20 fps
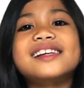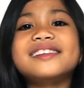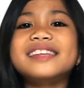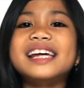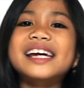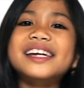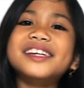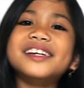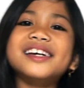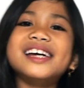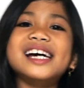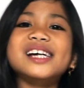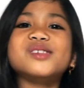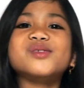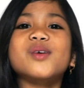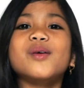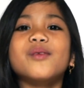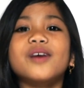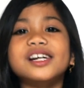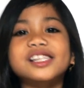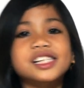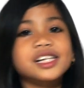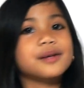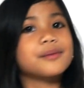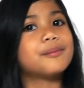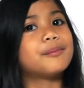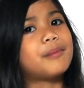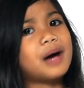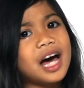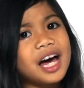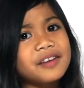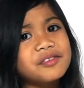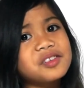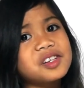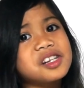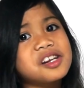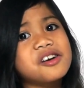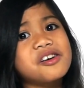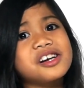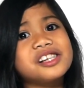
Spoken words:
thank you guys for watching my video,